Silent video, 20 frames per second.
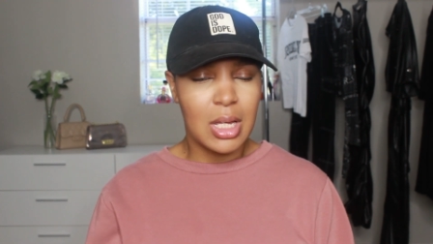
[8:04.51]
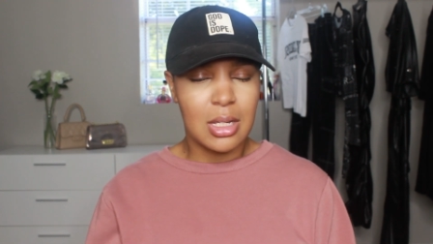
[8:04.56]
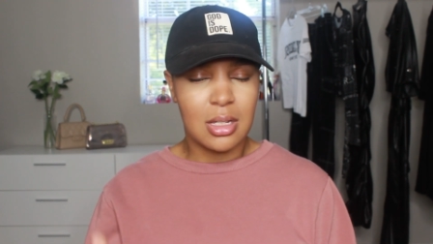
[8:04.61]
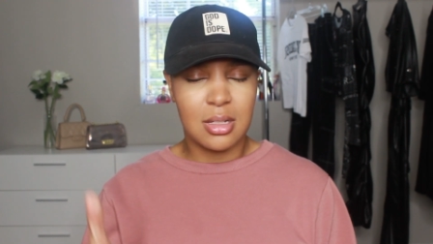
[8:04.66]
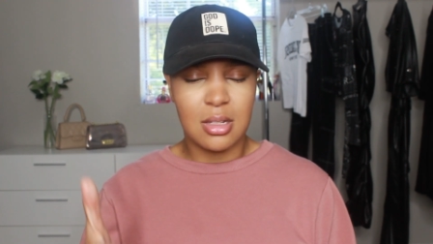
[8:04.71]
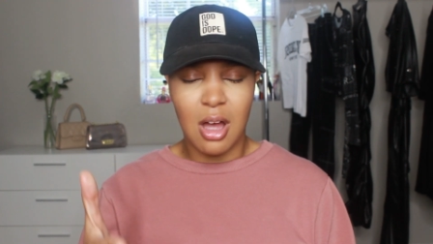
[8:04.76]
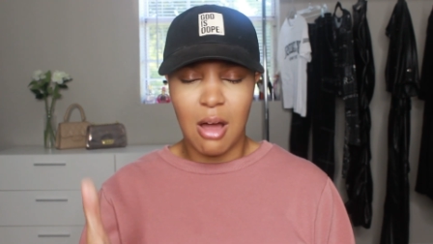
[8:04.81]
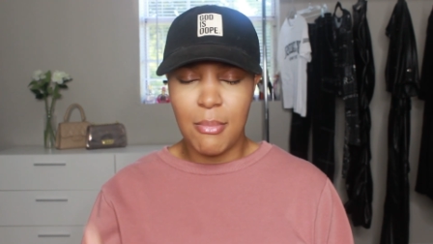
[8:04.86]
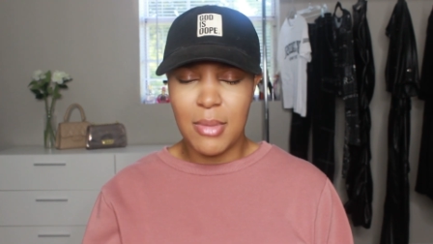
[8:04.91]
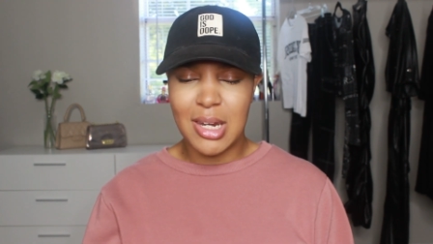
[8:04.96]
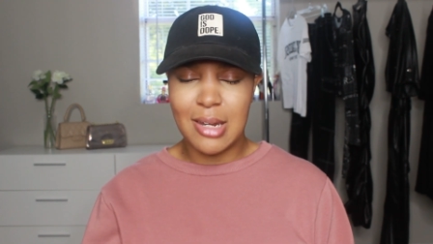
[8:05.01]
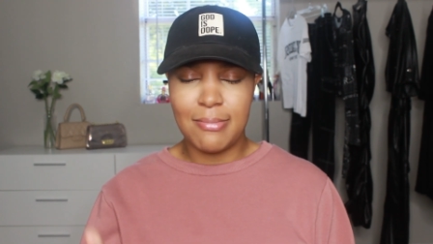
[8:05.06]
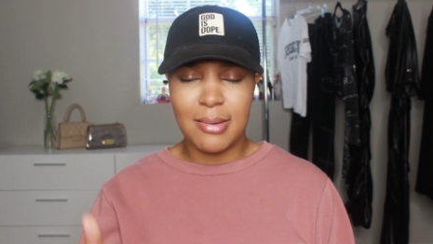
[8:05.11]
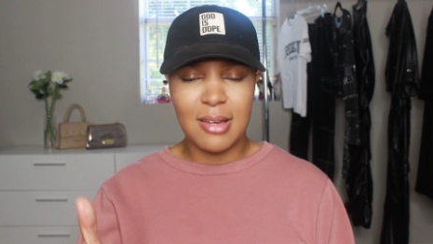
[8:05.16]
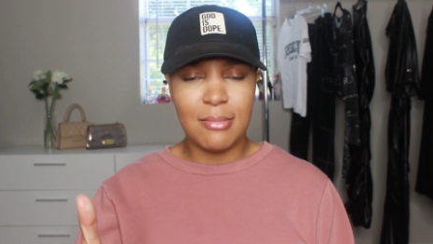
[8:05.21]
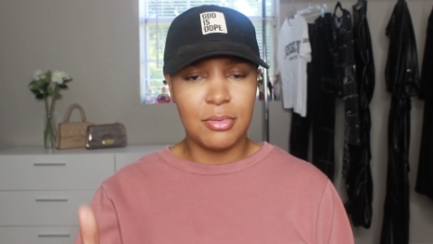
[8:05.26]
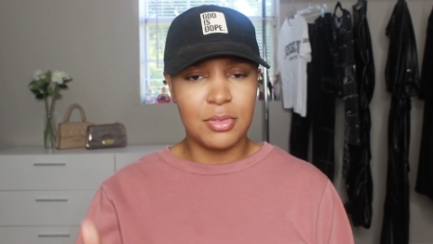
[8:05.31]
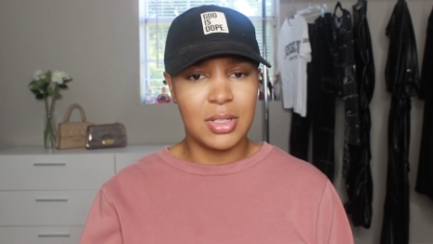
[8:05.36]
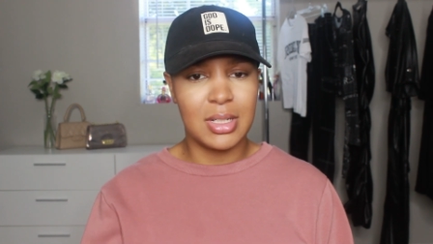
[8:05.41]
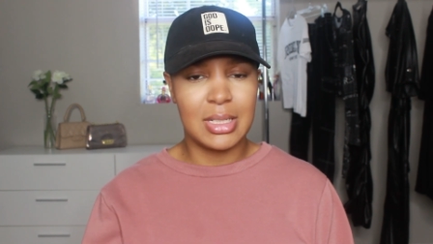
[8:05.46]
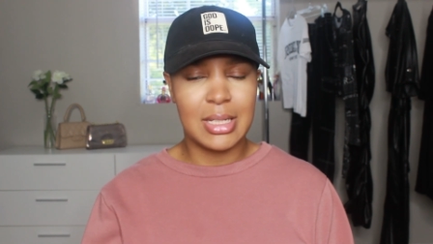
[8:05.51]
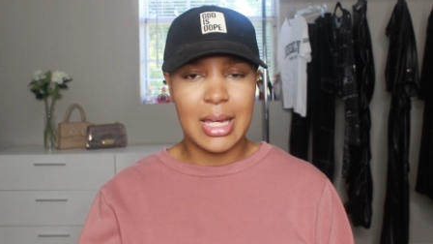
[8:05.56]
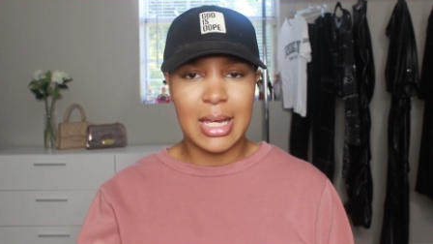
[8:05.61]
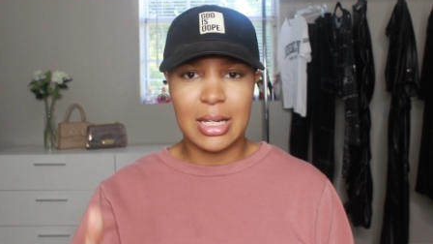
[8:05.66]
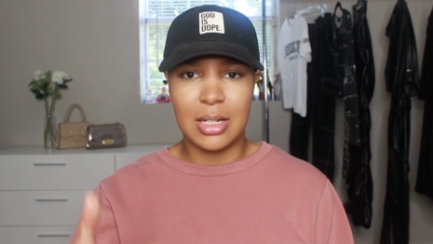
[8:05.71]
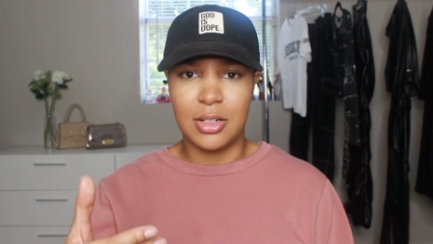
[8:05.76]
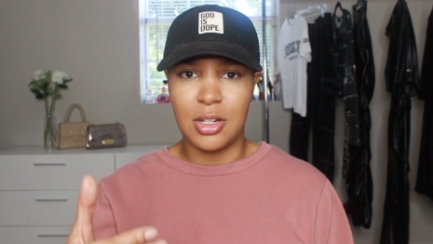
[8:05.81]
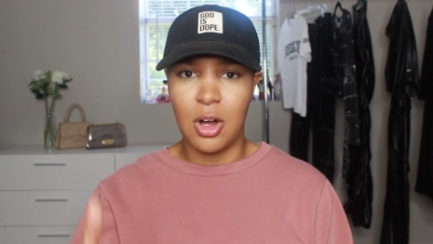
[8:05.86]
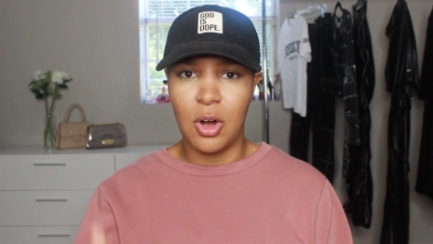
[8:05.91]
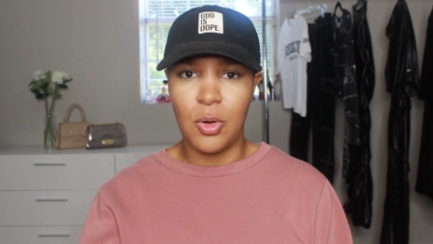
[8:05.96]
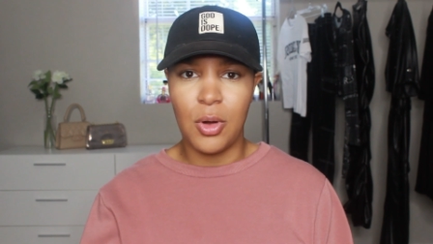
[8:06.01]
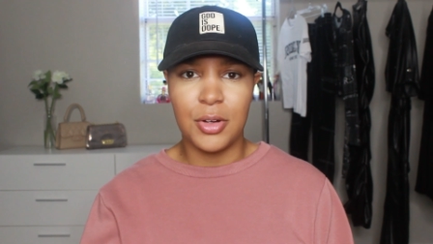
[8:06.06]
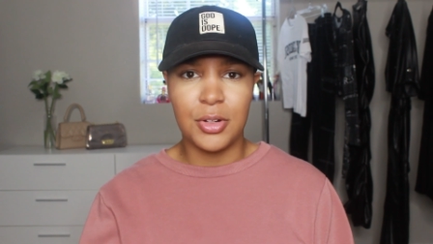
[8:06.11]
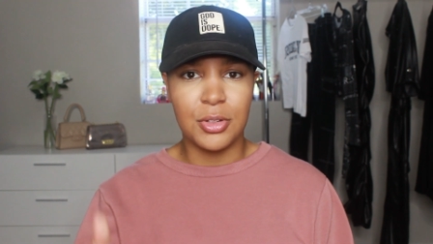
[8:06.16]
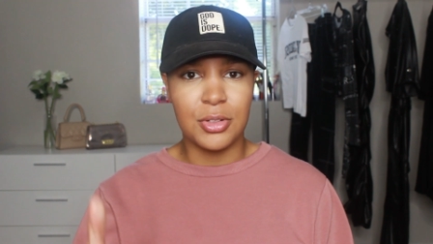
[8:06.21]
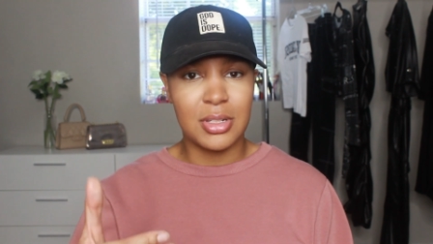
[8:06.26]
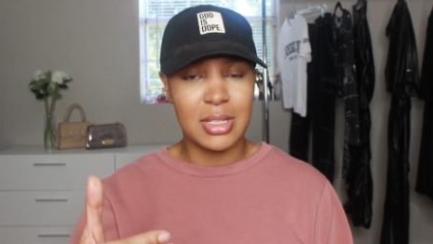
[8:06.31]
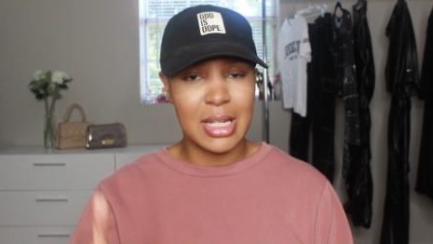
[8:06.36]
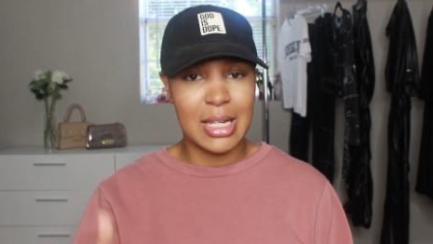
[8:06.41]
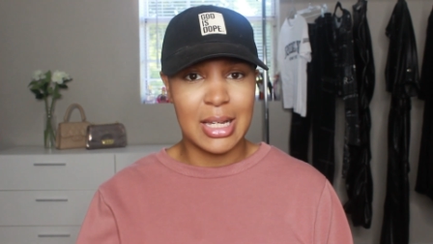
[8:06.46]
So many people today don't
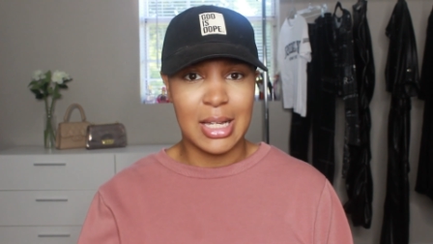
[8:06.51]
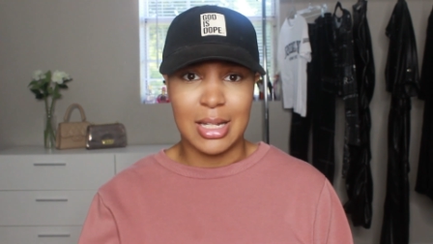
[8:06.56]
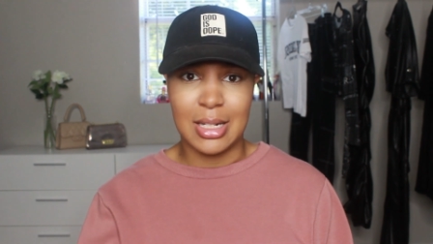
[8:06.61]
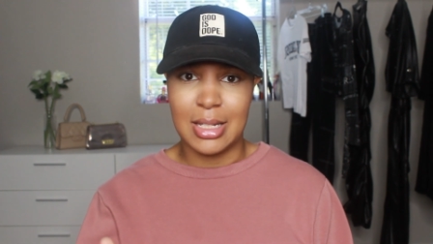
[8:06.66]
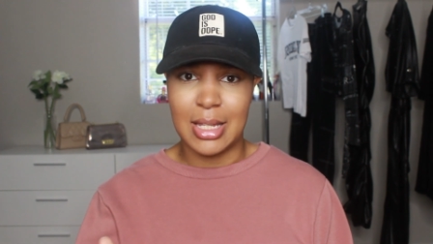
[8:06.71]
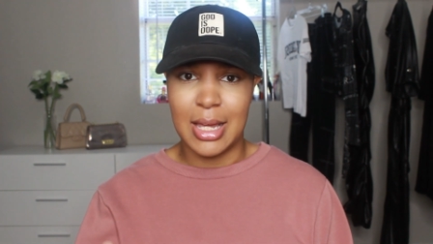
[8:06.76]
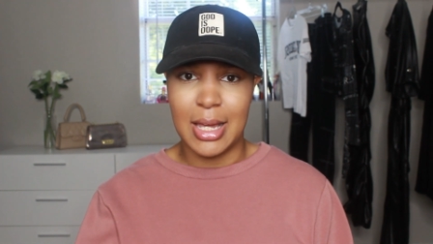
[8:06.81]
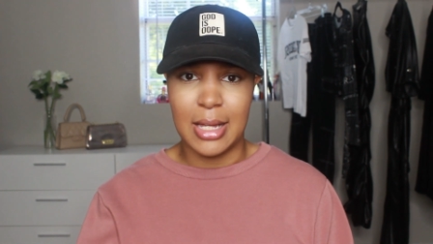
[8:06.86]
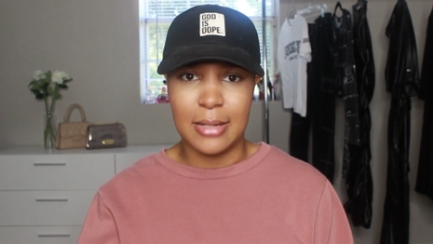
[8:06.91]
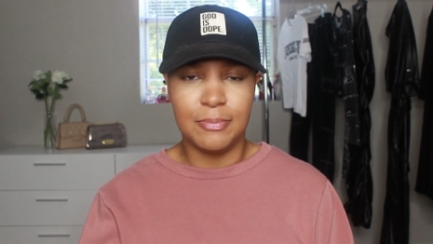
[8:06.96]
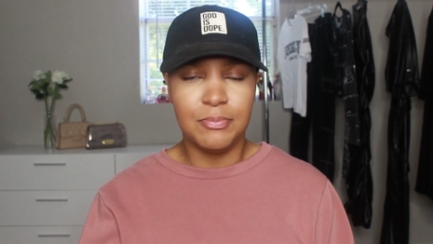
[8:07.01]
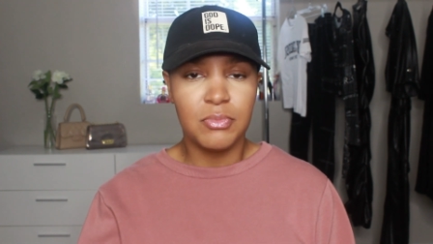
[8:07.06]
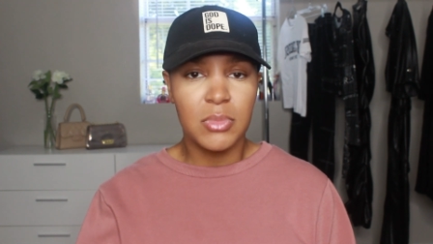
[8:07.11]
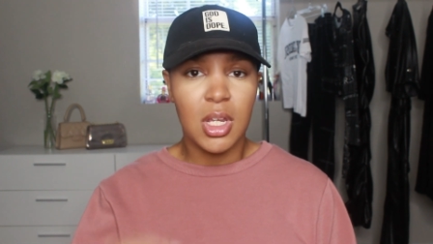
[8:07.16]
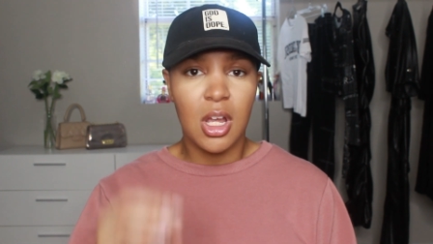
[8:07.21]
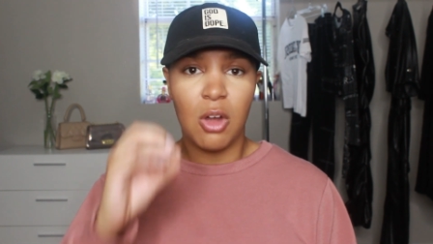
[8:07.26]
understand that